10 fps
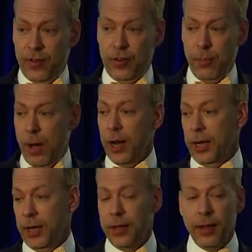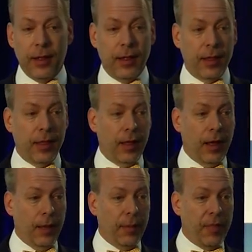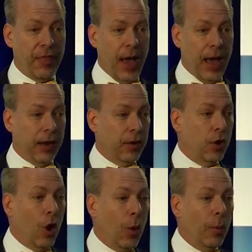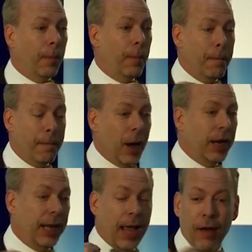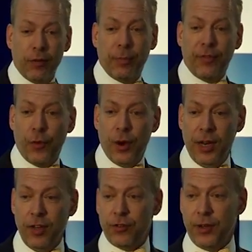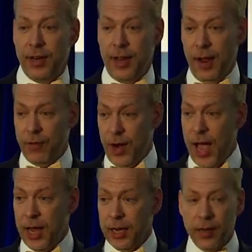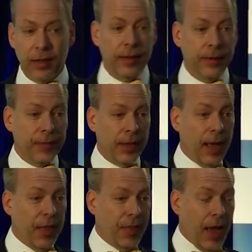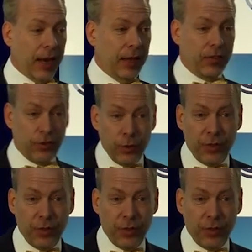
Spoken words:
to money that no money ever before in history had ever added. And that is 2